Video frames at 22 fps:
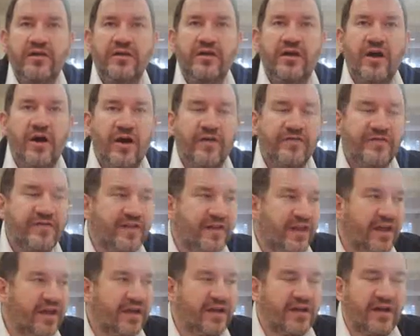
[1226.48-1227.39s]
go after
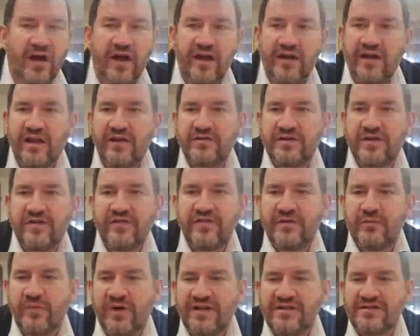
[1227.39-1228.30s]
the Ikar.
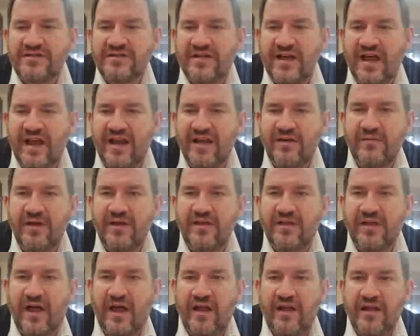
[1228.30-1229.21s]
And once you're telling me
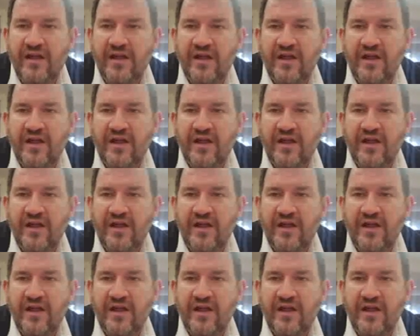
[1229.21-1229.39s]
that